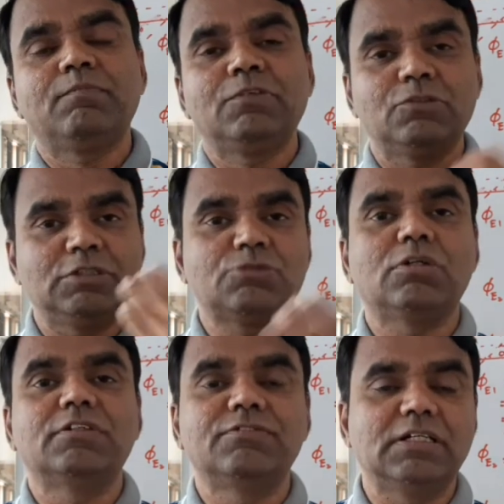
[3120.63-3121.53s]
So that's
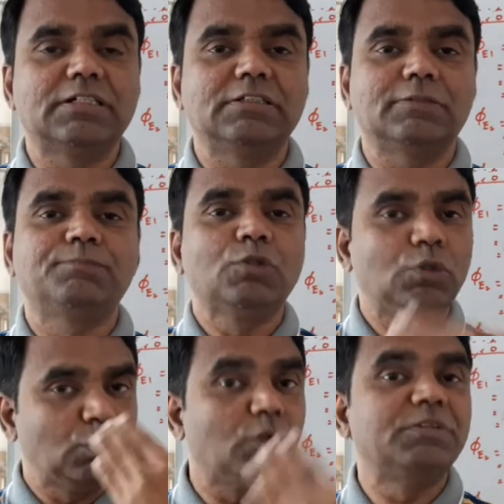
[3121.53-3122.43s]
what I've done here.
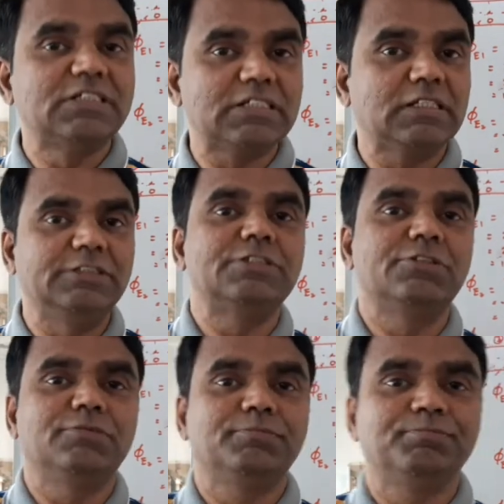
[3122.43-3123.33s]
Hope this is clear to you.